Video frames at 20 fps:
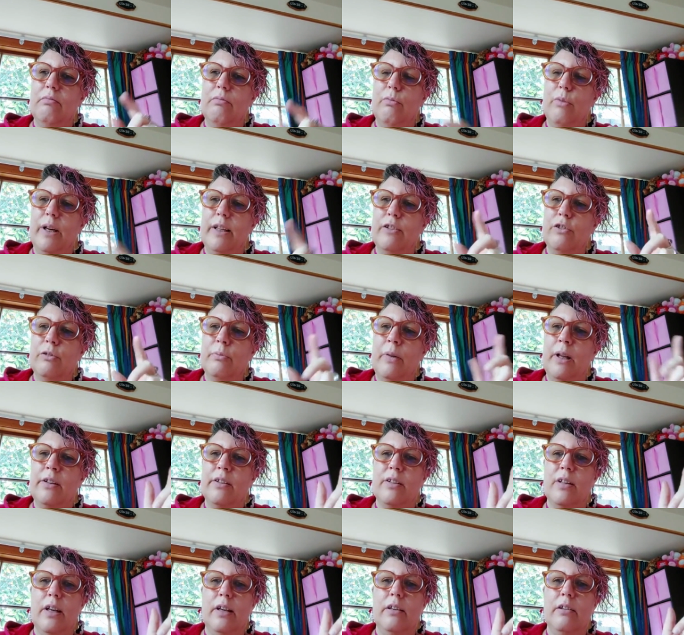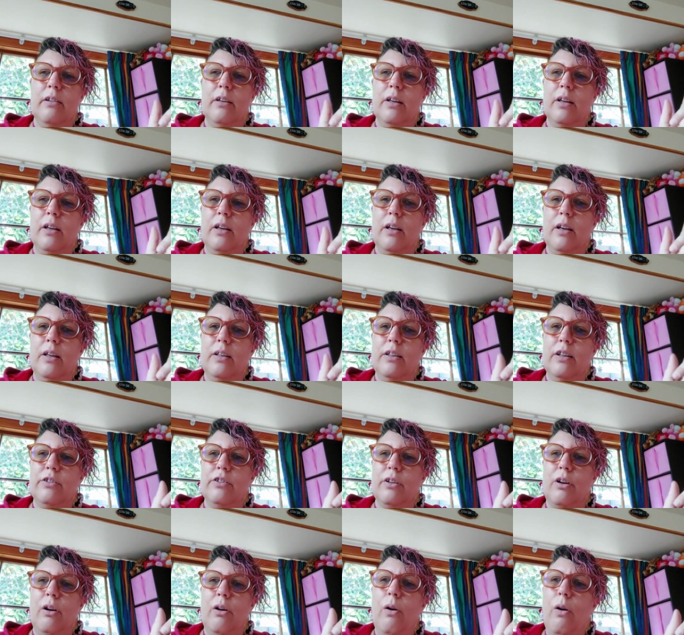weeks or months later, He
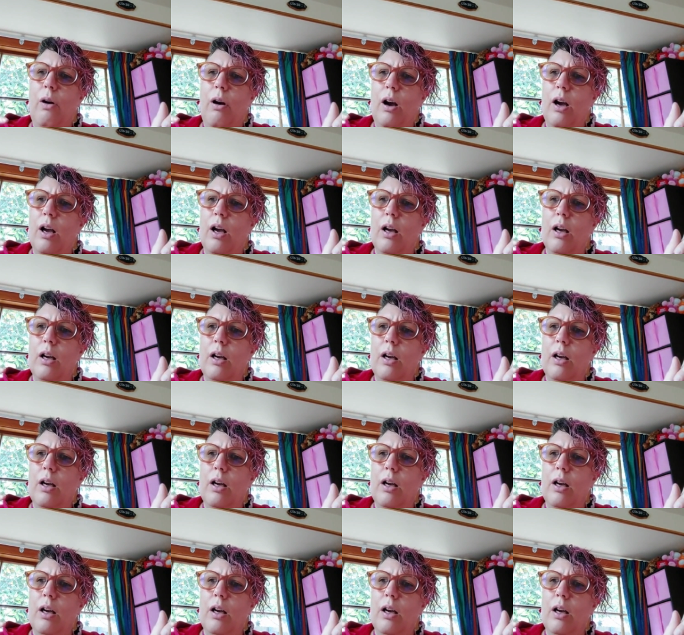doesn't go, Oh,